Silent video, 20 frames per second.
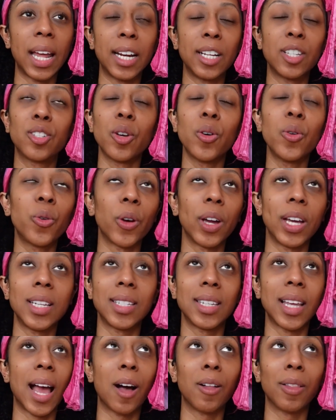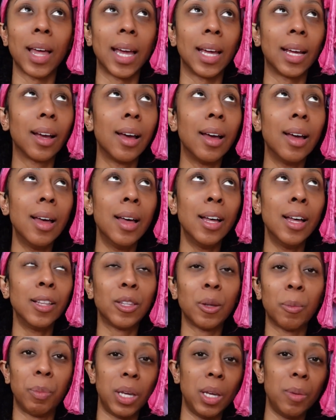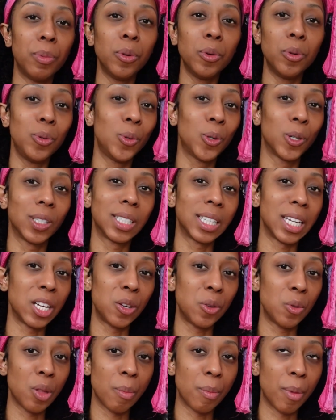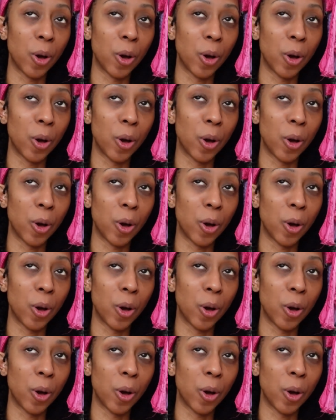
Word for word: And it's so crazy how, like, the people who critique you the